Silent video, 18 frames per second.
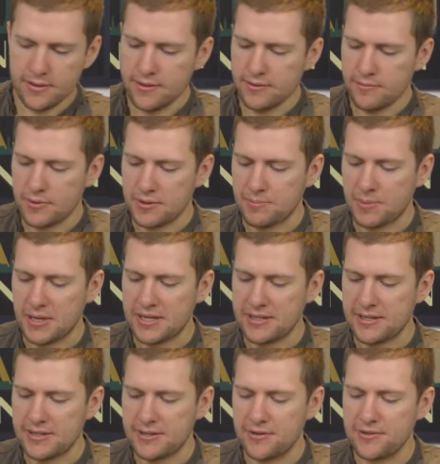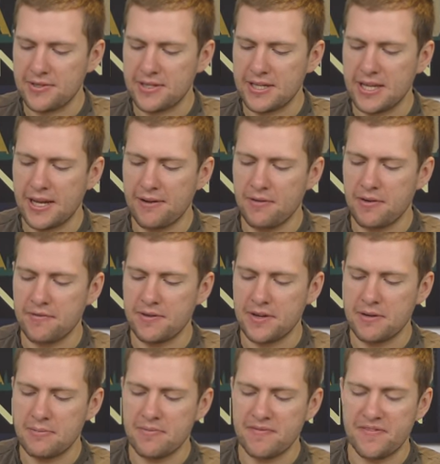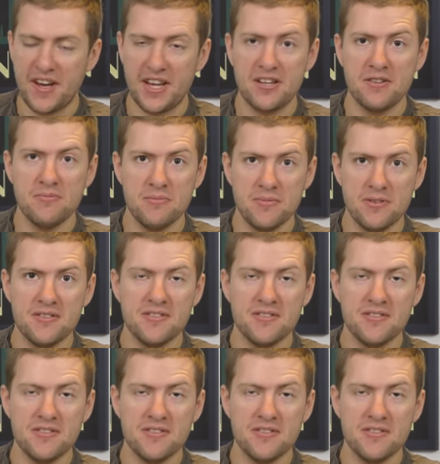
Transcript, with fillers: Which brings us on to the other film, Venom.